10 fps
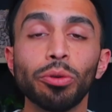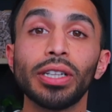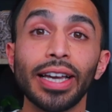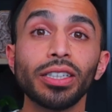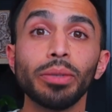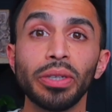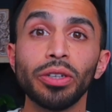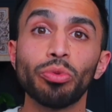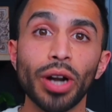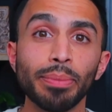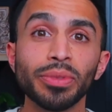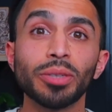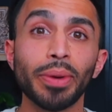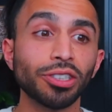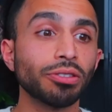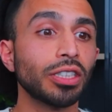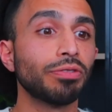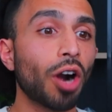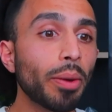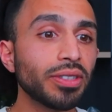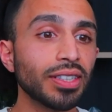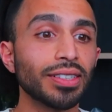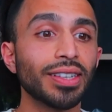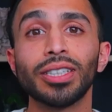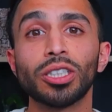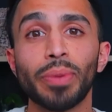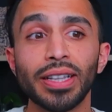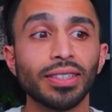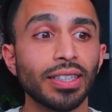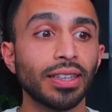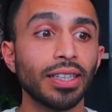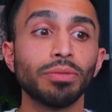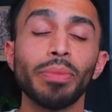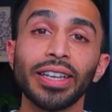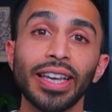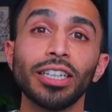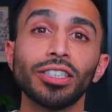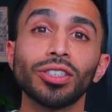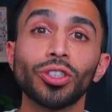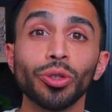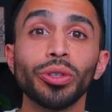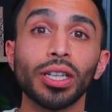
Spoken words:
it will likely be REMS specialty pharmacies dispensing these medications to the